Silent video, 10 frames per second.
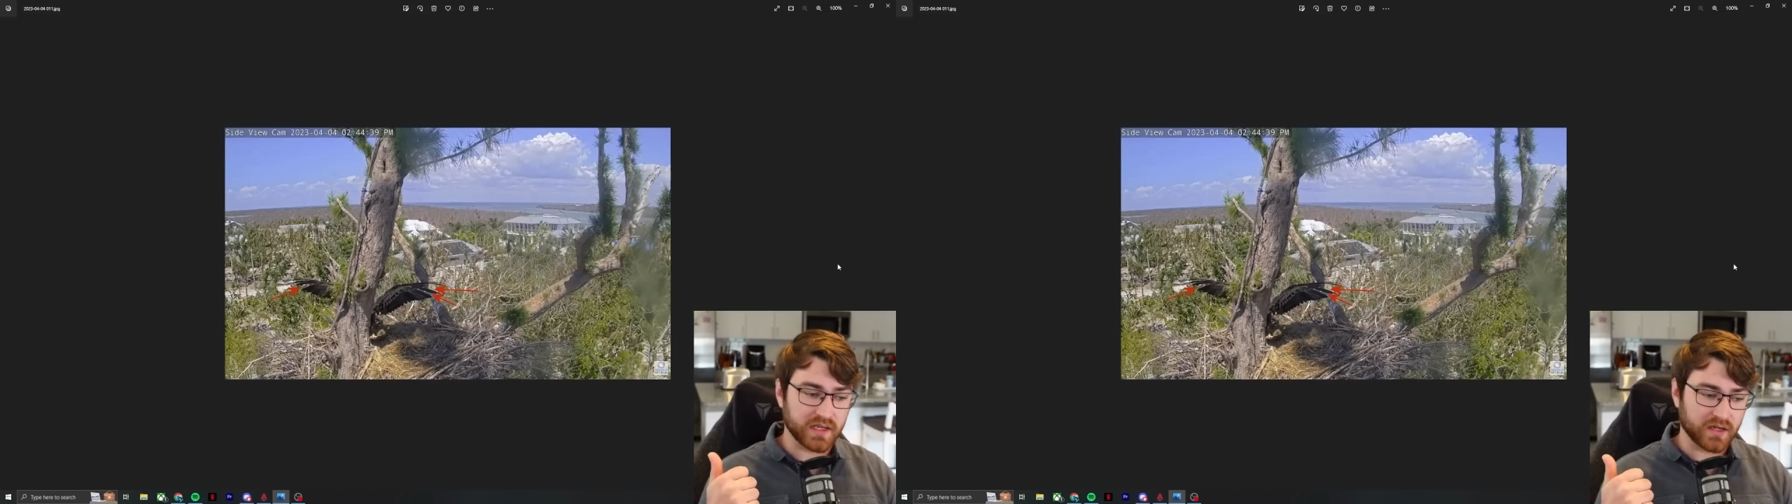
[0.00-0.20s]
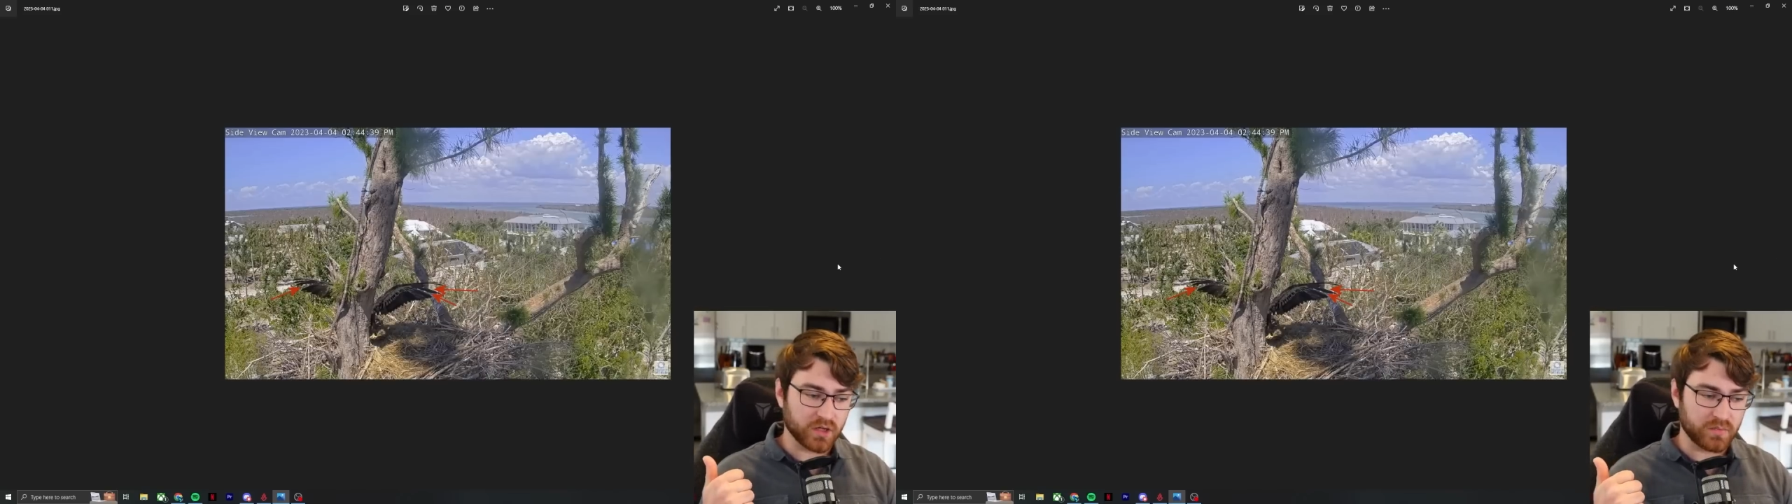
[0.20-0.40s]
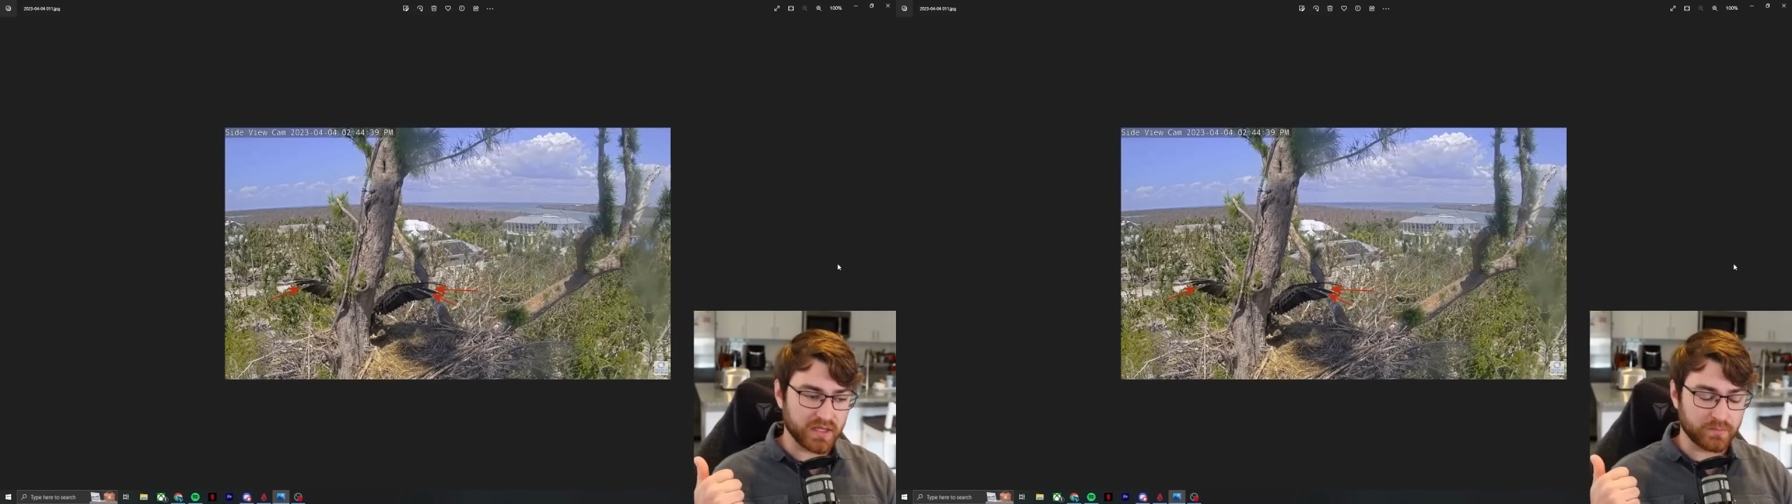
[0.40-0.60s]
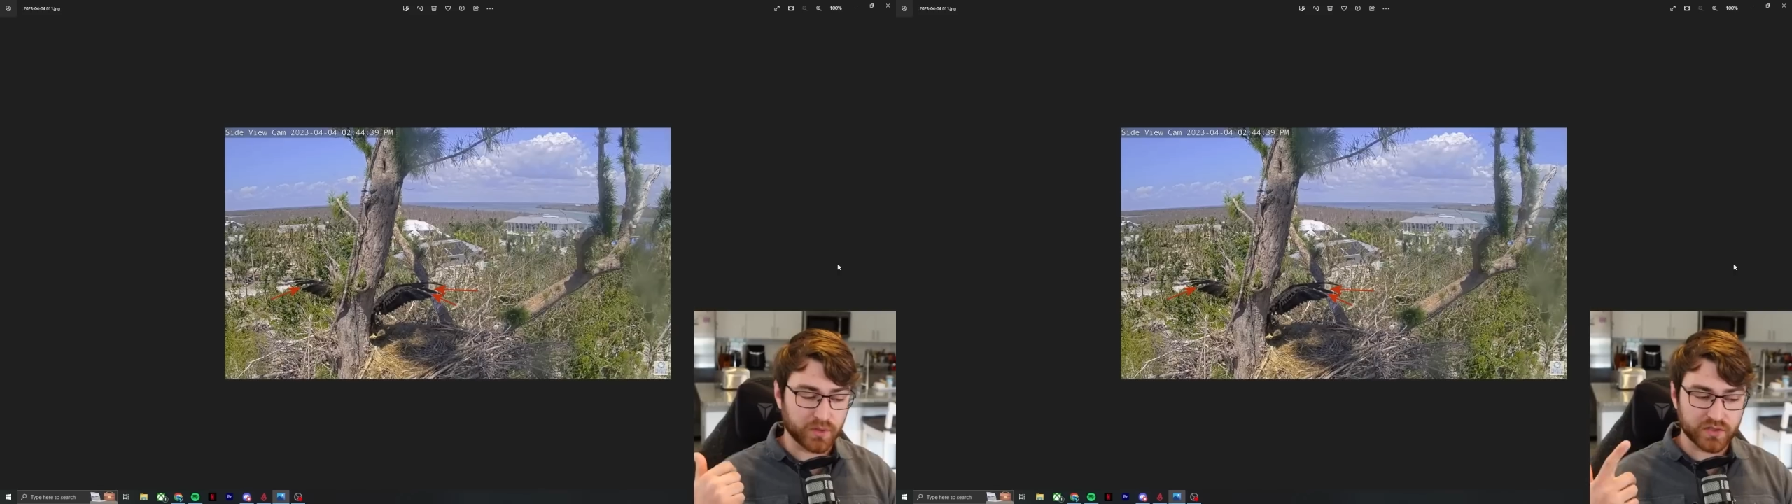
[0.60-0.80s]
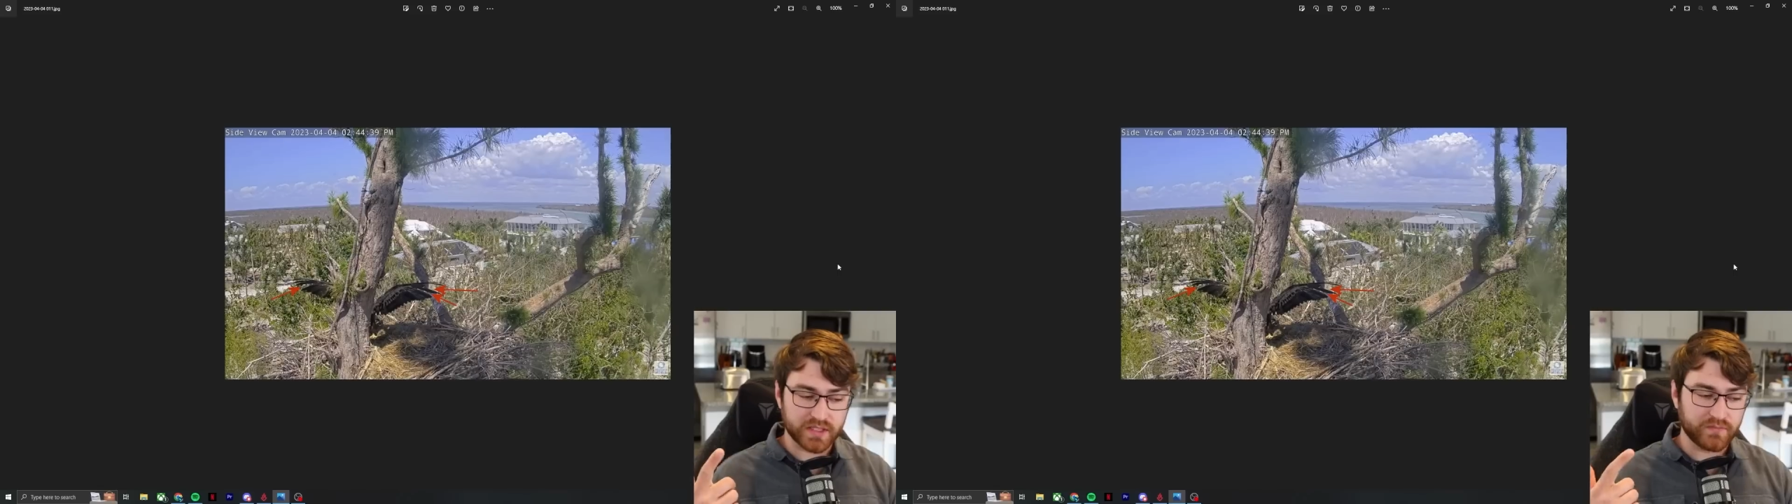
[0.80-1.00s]
it could be
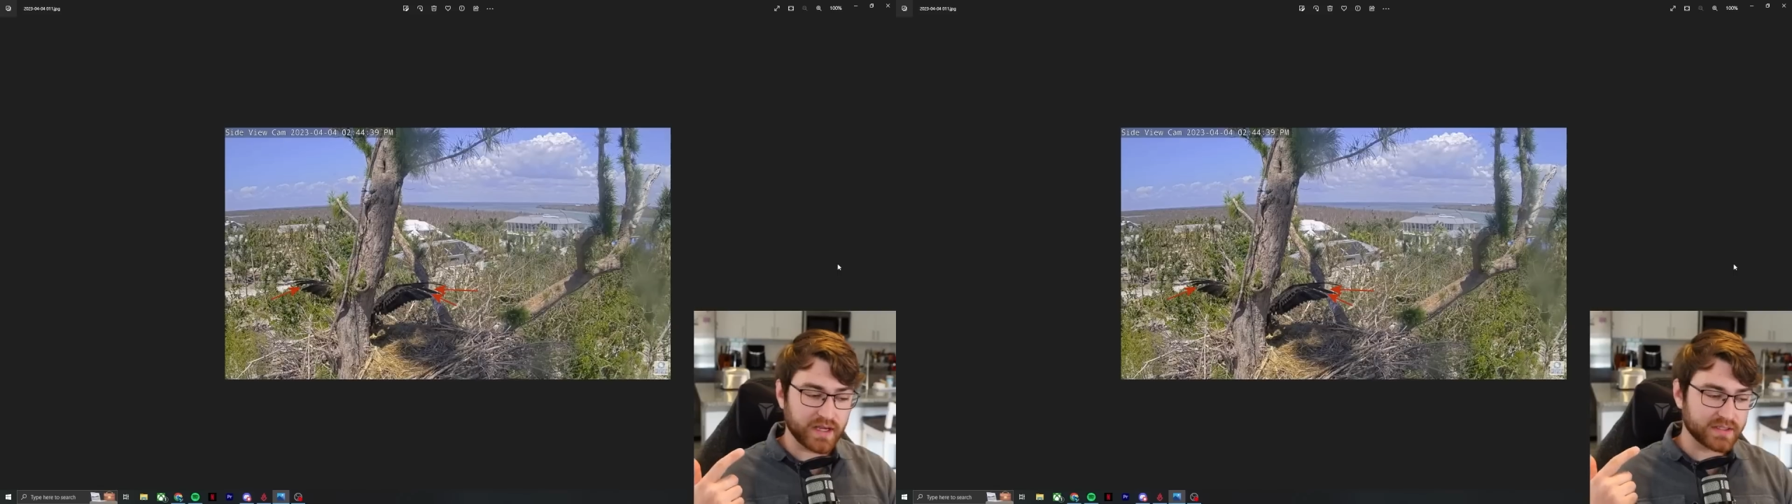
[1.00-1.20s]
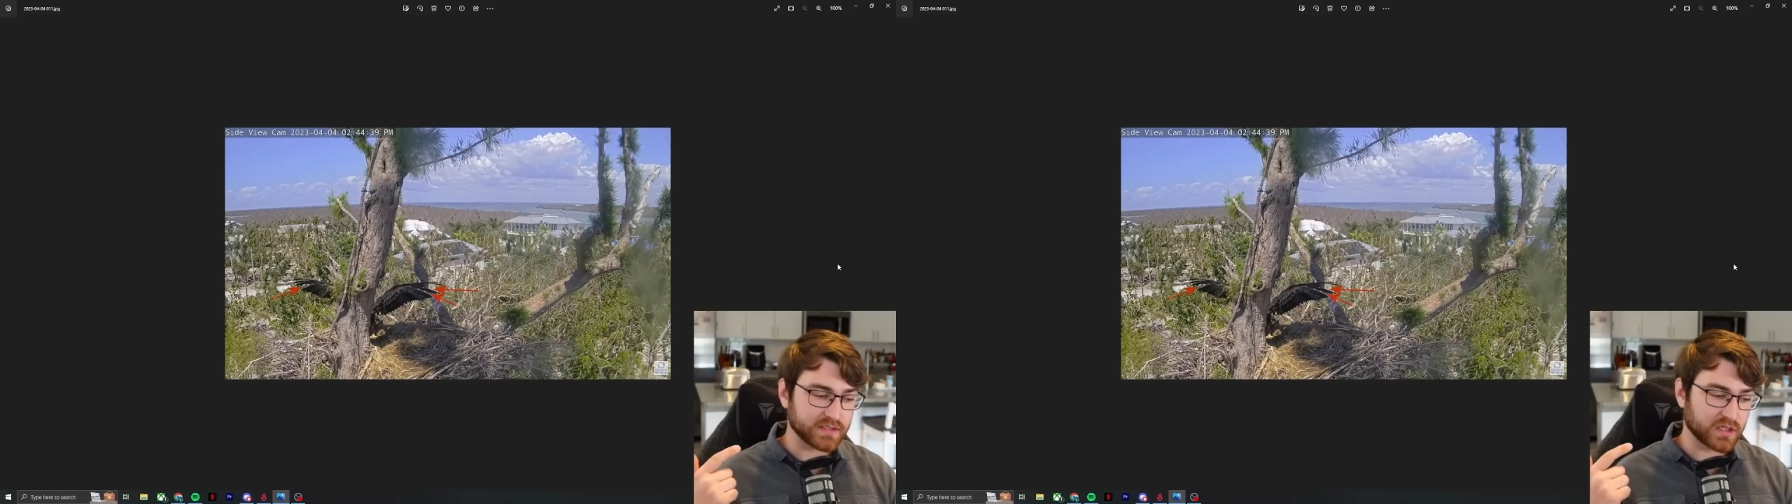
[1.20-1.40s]
birth defects,